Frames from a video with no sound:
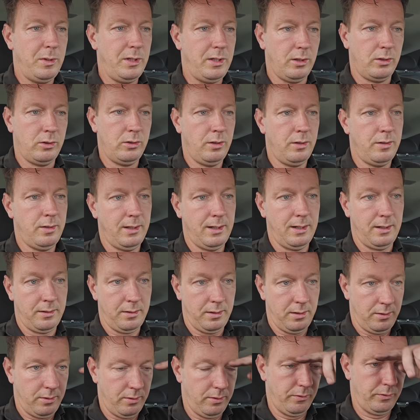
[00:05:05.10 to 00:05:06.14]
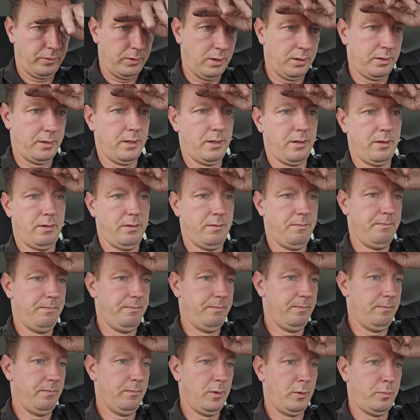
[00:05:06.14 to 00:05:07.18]
I mean, you could say that sensor I've got there
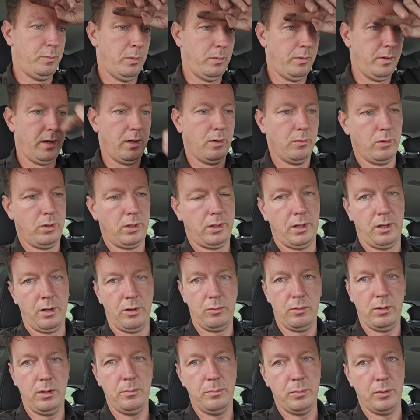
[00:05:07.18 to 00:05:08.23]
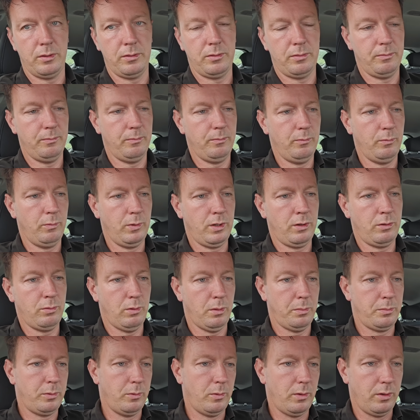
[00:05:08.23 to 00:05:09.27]
is probably not working as well, but we
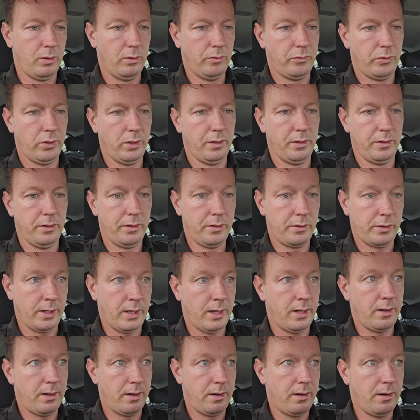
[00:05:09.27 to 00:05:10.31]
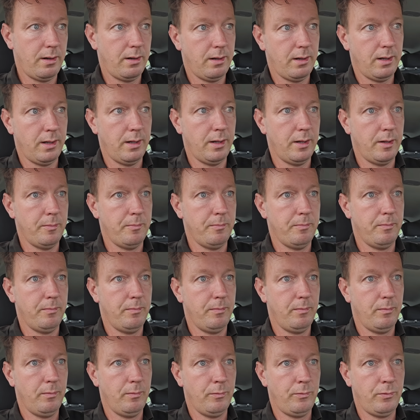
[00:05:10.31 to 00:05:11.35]
swapped one over on another car um,
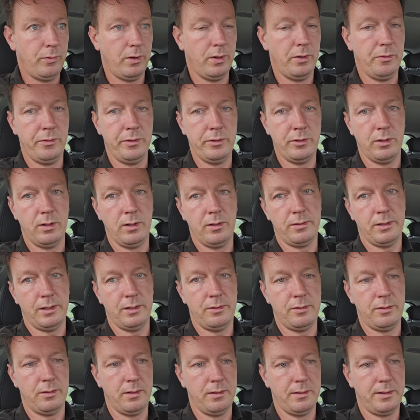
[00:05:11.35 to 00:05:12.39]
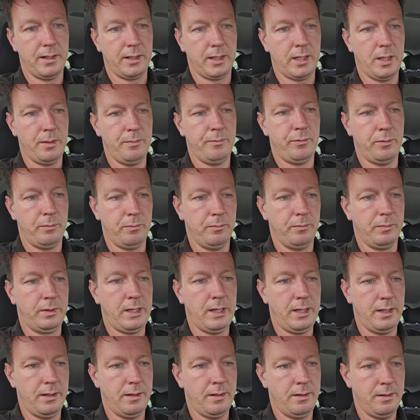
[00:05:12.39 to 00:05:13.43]
for an original sensor that, that came from
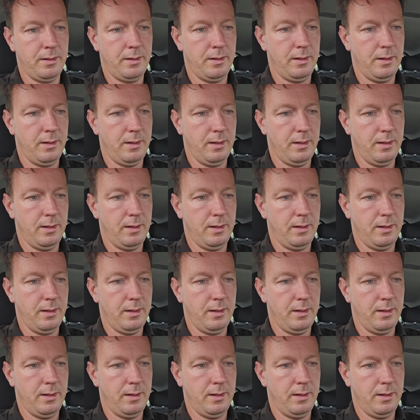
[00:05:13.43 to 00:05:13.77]
Kia.